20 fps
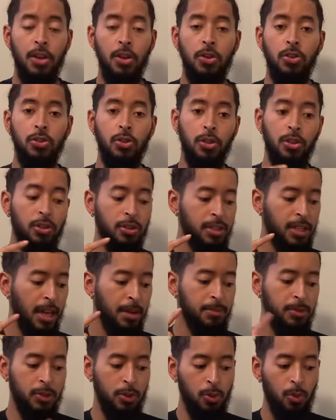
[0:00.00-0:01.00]
So your
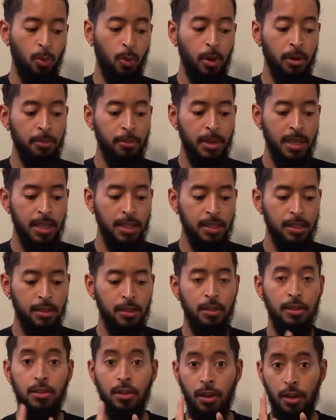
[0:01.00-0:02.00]
type 1Bs,
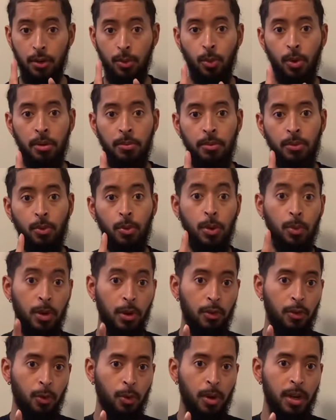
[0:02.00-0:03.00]
we went
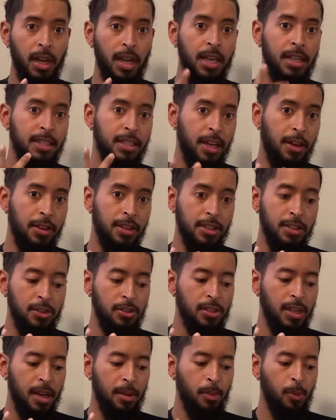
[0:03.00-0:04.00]
over 1As, now this is your
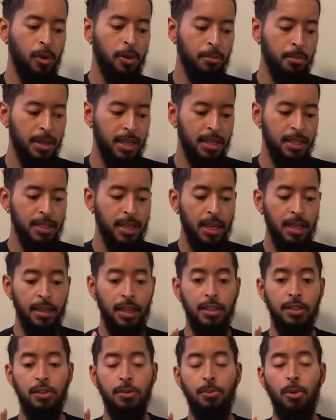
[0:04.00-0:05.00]
type 1Bs.
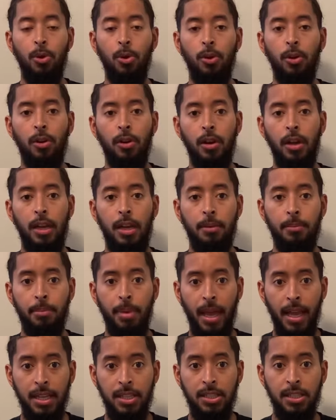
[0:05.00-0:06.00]
That's your more
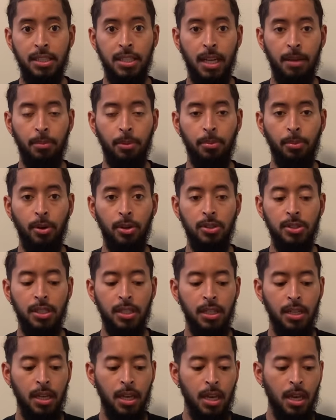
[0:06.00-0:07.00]
impatient type of
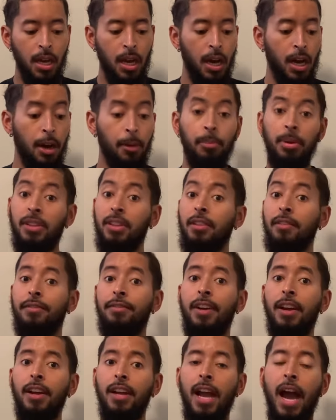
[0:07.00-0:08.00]
person, but they're
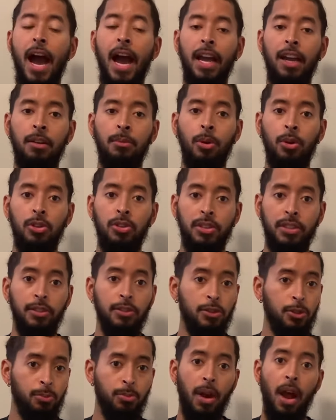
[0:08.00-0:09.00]
very higher motor skill.
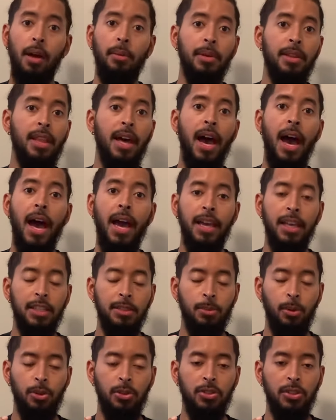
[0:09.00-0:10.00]
So probably the
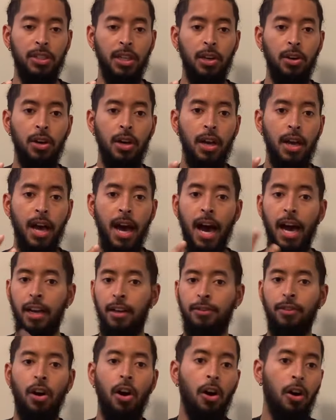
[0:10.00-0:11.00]
highest motor skill out of
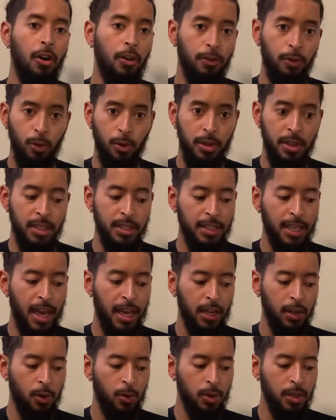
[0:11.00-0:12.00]
all 4 of these
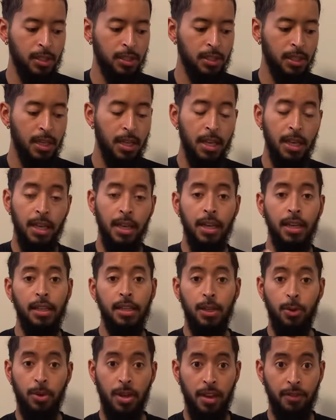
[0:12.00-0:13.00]
categories.
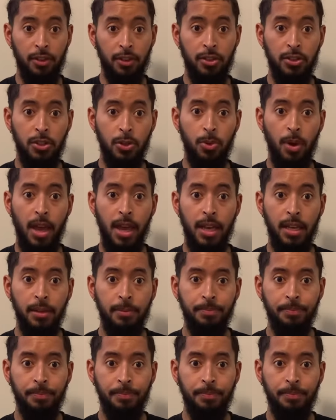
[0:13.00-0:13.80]
Then we have your 2A,